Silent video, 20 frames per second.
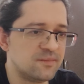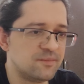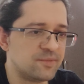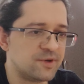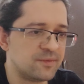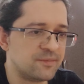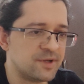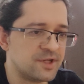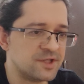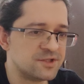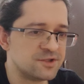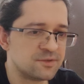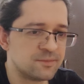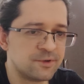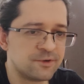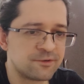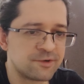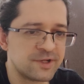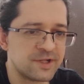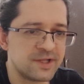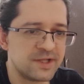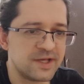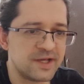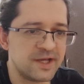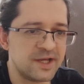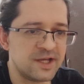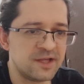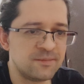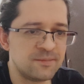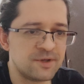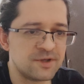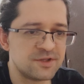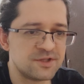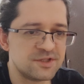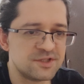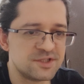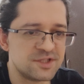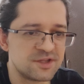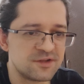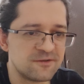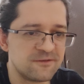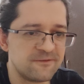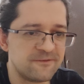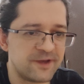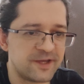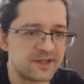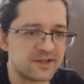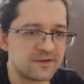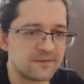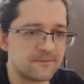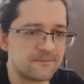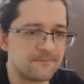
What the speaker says: Premature Burial, and Magician Effect.